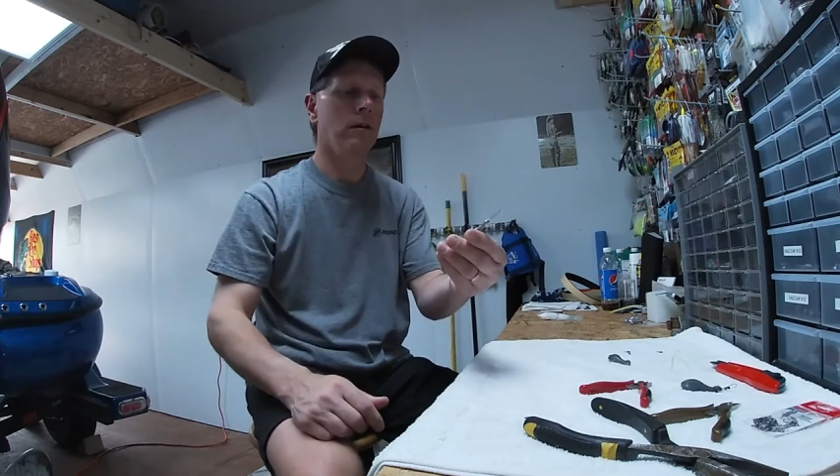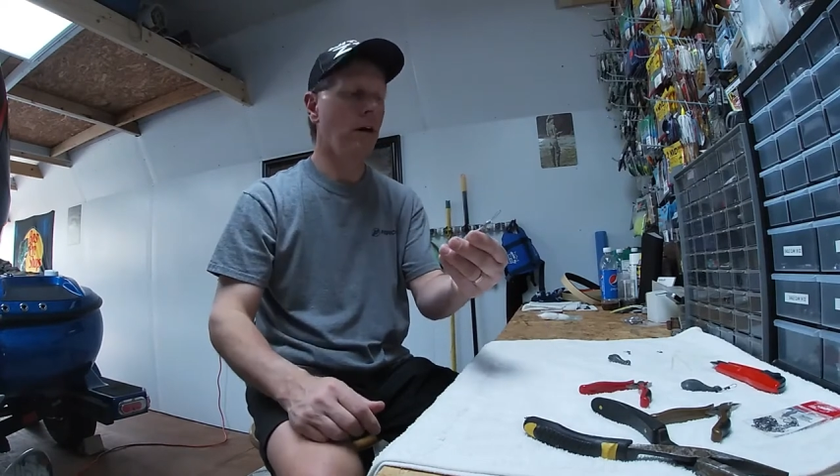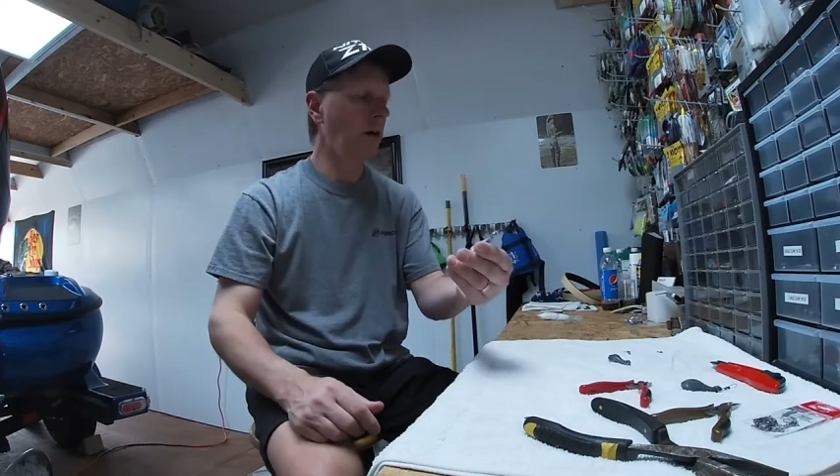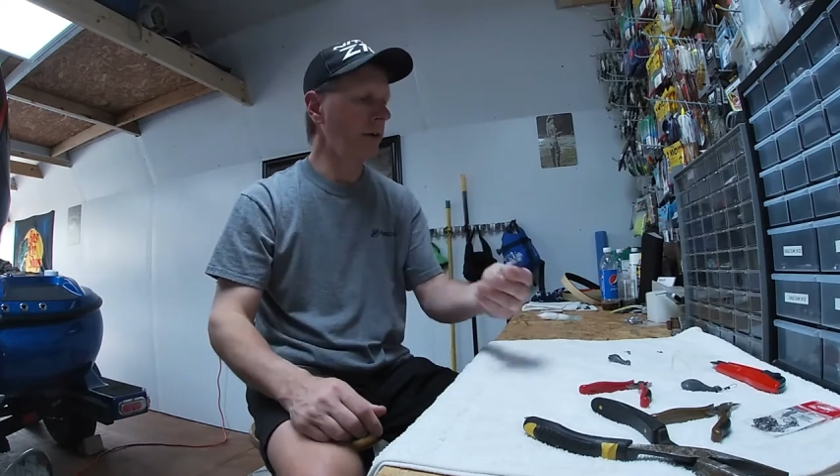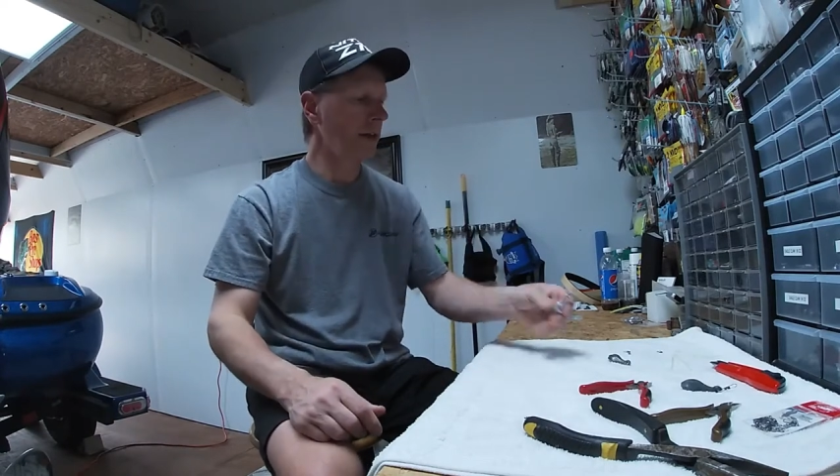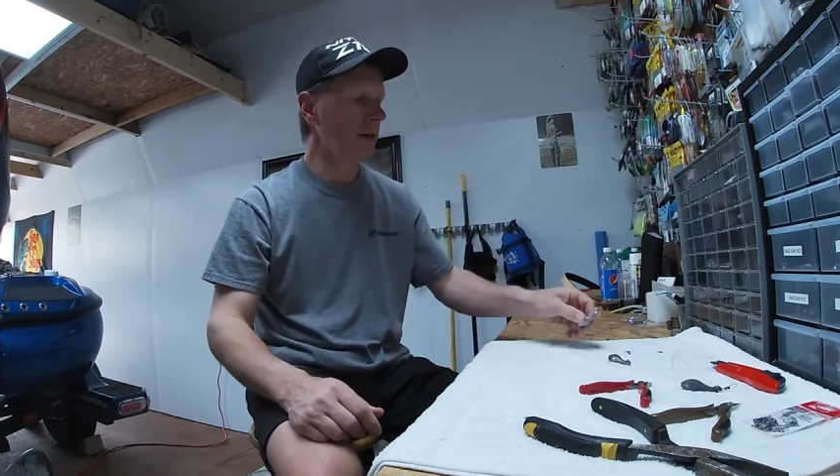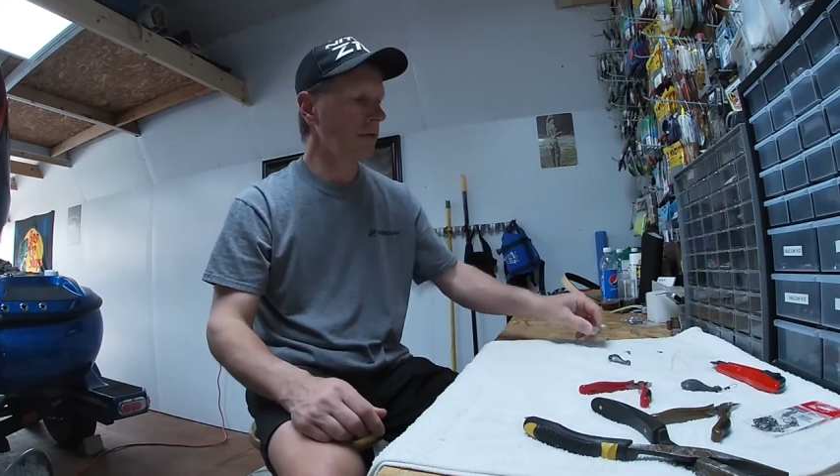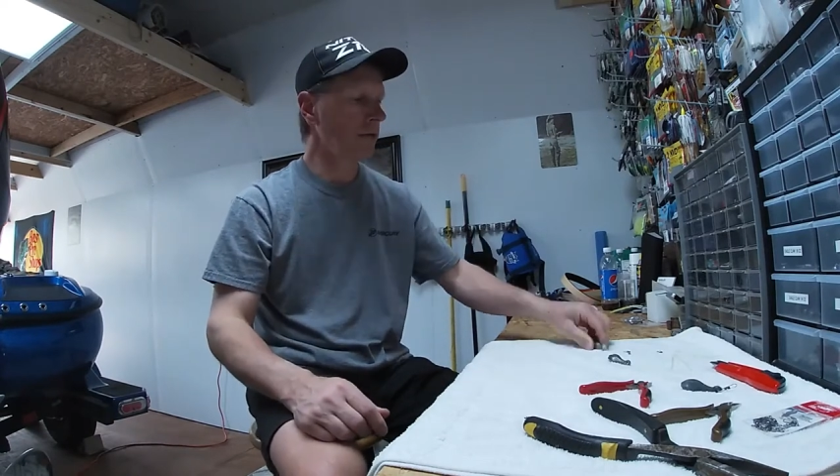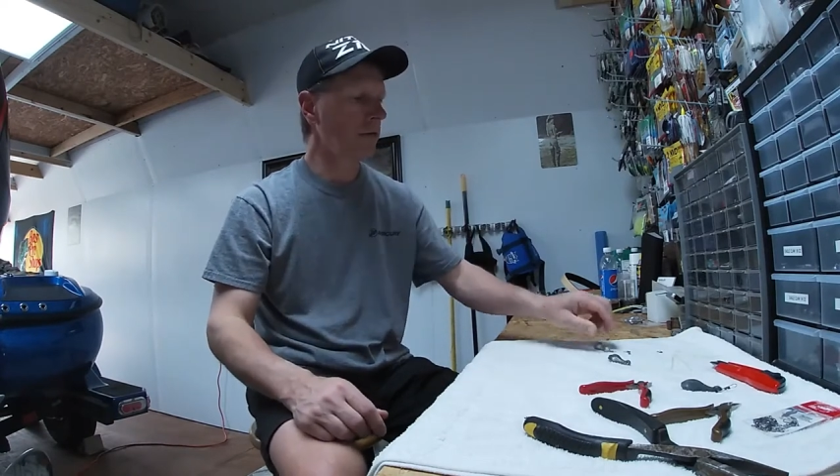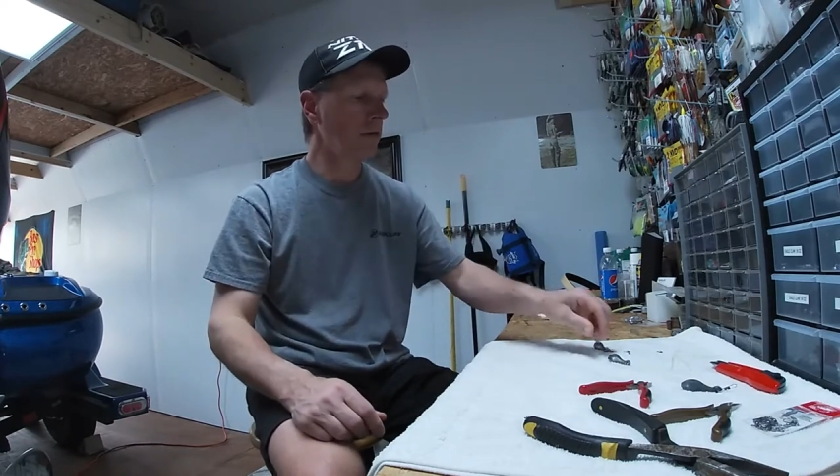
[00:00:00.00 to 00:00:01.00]
All I
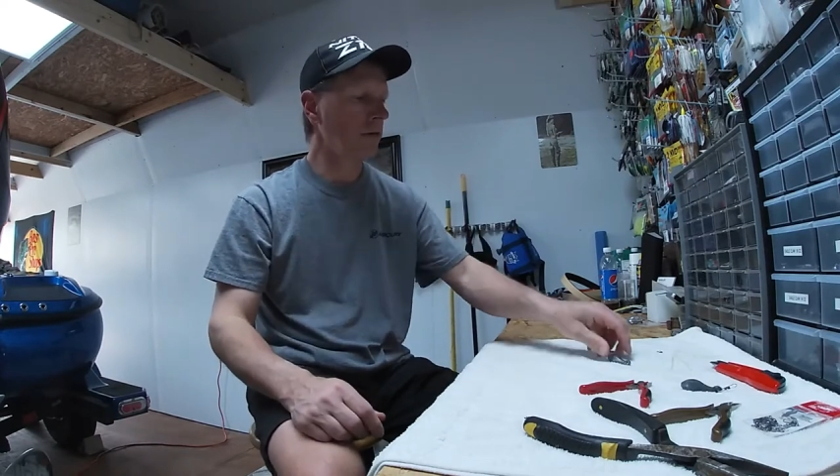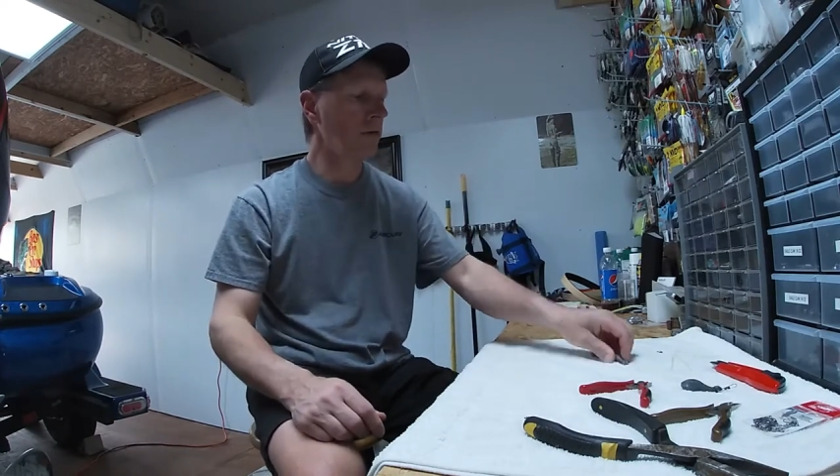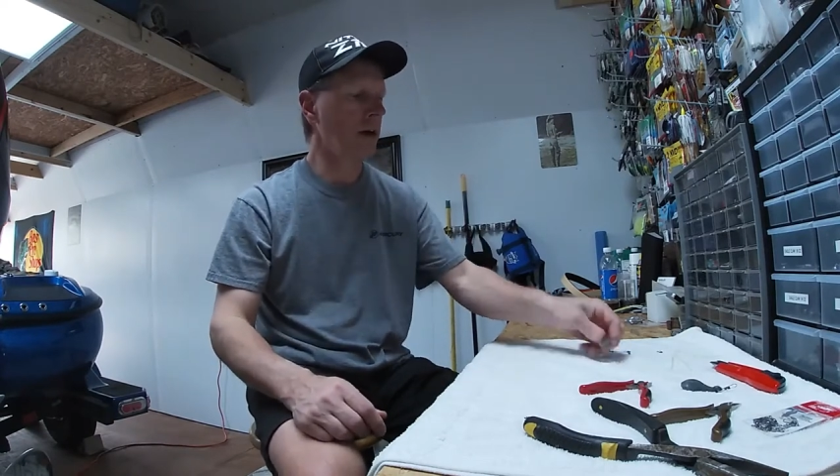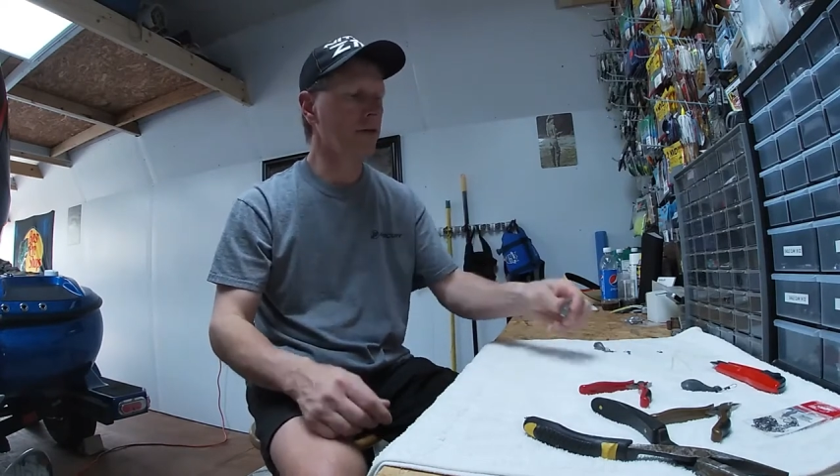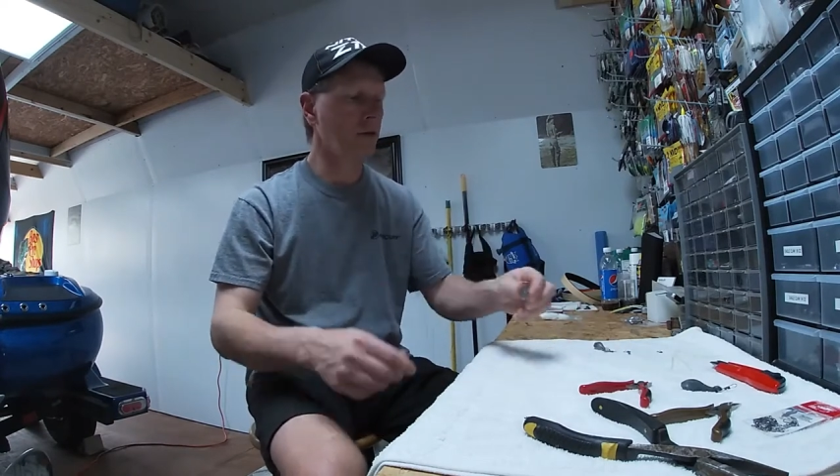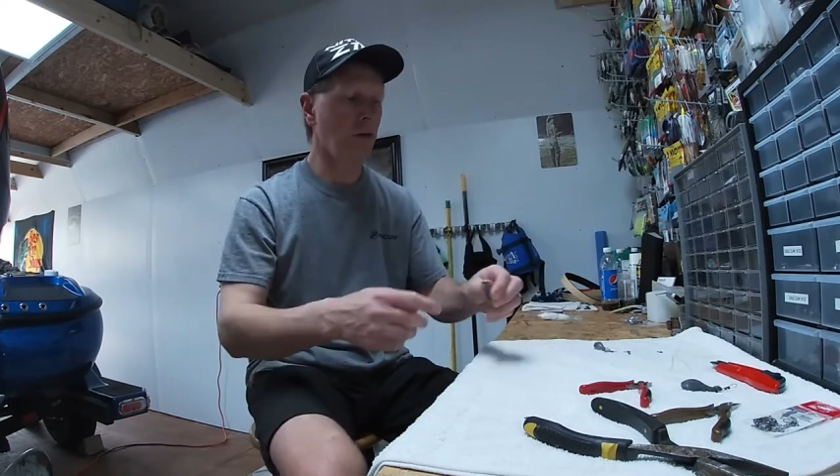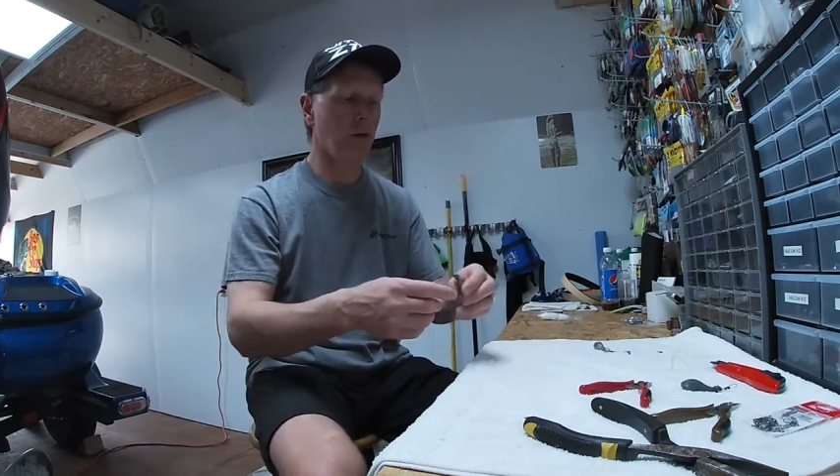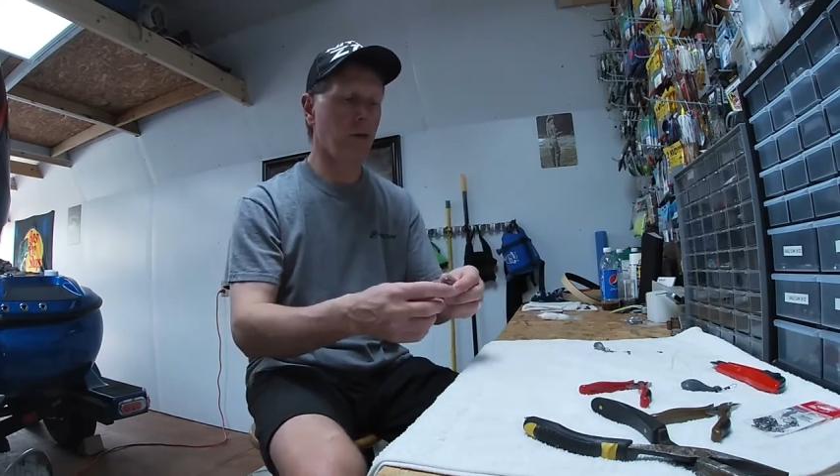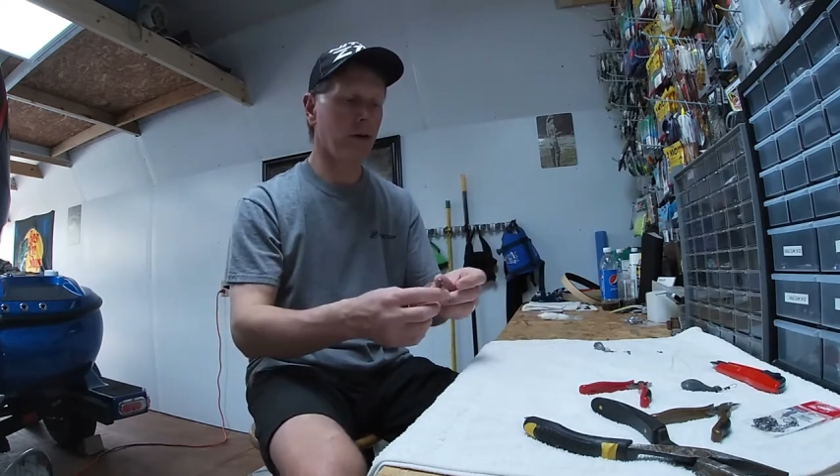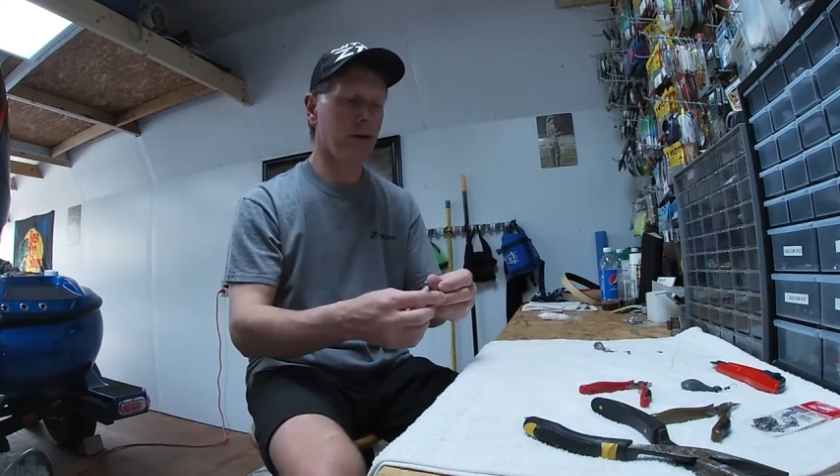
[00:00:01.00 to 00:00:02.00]
did was went out to
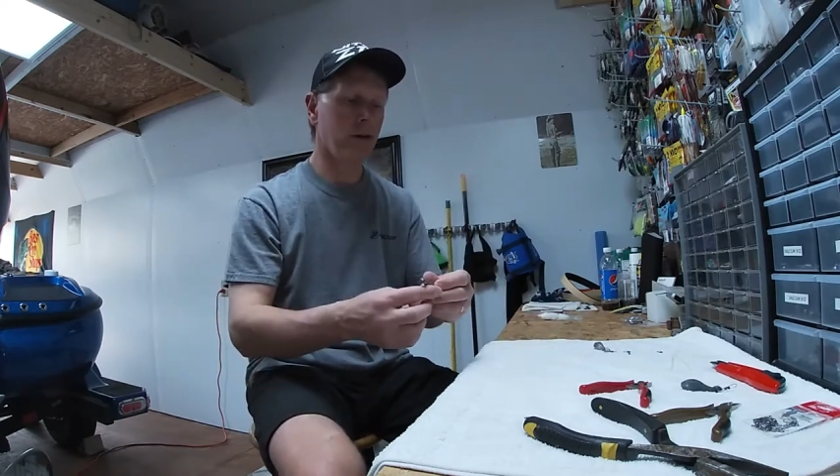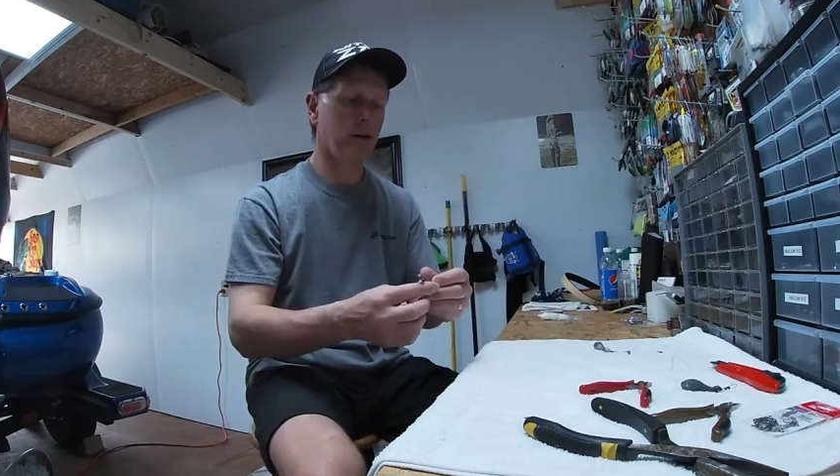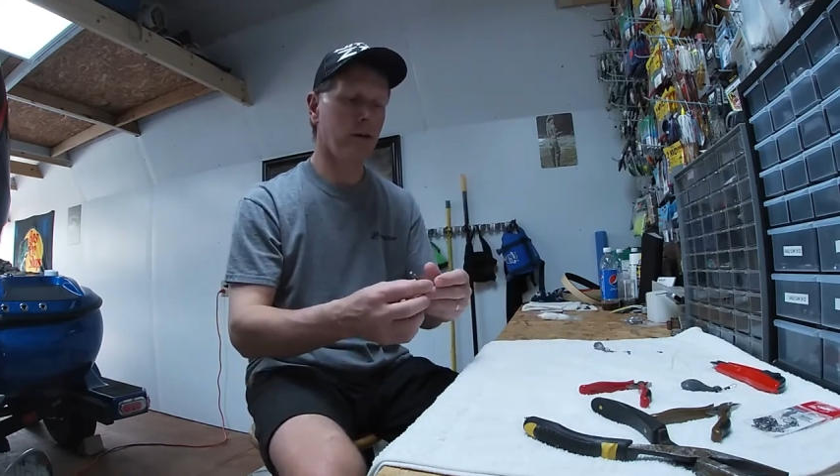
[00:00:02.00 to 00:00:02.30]
Walmart